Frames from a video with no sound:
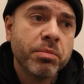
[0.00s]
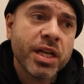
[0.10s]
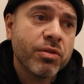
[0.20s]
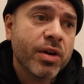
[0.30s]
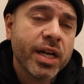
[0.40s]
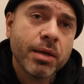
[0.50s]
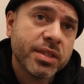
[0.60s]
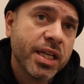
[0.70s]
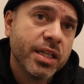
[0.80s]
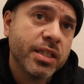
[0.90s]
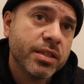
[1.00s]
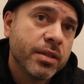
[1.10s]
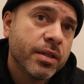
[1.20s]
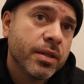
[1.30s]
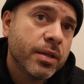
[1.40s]
money right, I'm taking it.
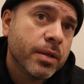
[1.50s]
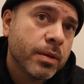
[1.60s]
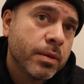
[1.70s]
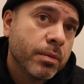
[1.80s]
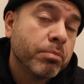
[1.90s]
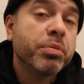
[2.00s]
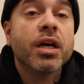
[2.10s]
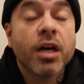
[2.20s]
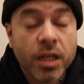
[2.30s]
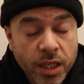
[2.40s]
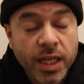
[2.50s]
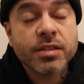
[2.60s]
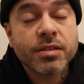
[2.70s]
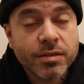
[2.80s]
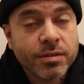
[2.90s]
But
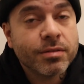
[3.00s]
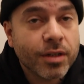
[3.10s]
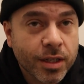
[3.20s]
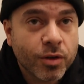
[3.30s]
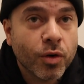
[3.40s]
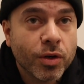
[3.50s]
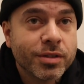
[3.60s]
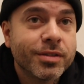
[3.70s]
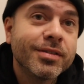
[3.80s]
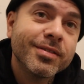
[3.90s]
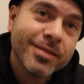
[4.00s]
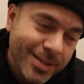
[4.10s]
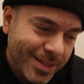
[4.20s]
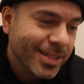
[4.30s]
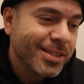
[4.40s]
unless, of course,
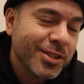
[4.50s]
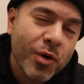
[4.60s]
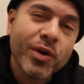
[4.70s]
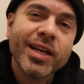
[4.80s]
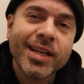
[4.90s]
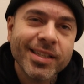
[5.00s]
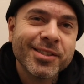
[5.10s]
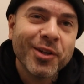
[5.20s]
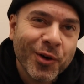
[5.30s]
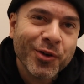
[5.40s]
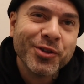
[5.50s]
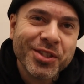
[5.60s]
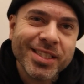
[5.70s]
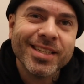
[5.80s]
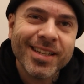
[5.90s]
it's going against the
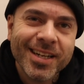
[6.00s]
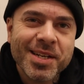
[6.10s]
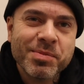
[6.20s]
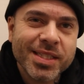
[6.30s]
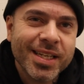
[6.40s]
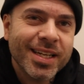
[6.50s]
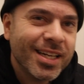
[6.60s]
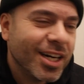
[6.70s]
loyalty. You know what I'm saying?